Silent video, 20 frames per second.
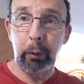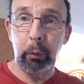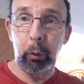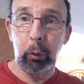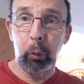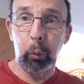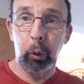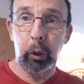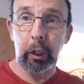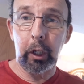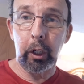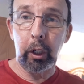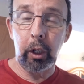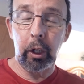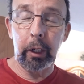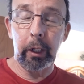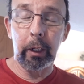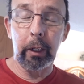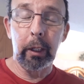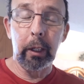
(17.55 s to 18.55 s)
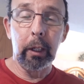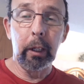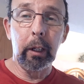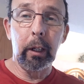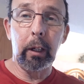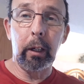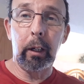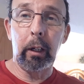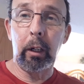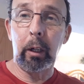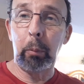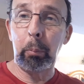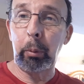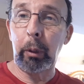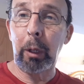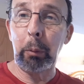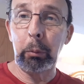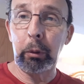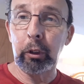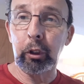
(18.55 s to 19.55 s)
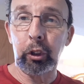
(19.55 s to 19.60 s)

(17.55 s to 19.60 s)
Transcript: We were working on it, but I'm going